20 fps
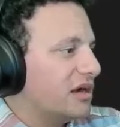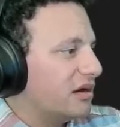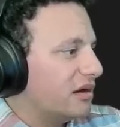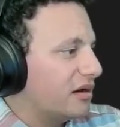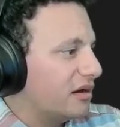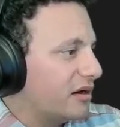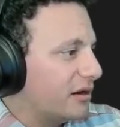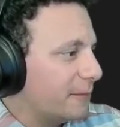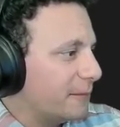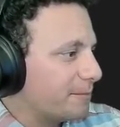
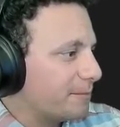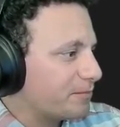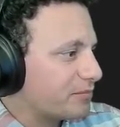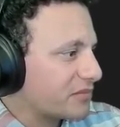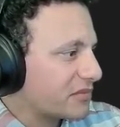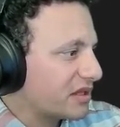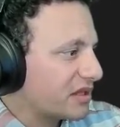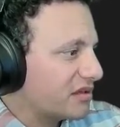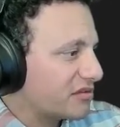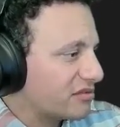Um,
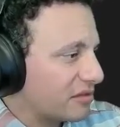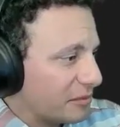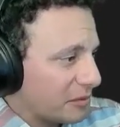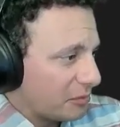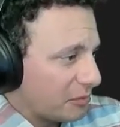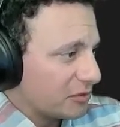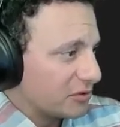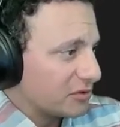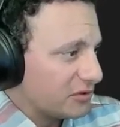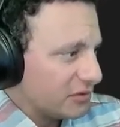some
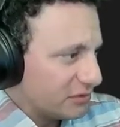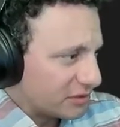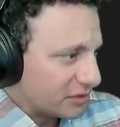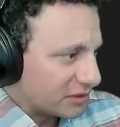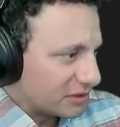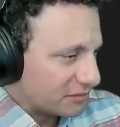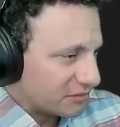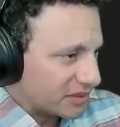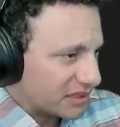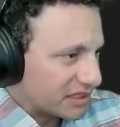people could do
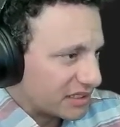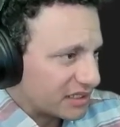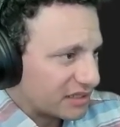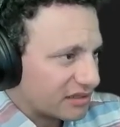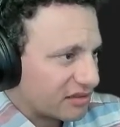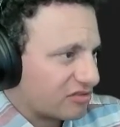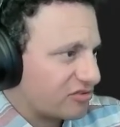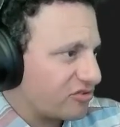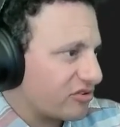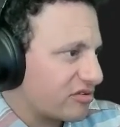it, but
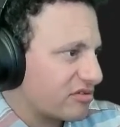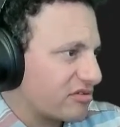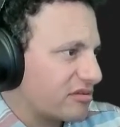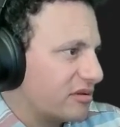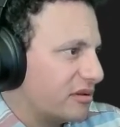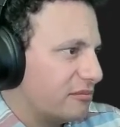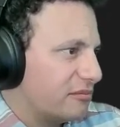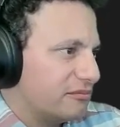it's just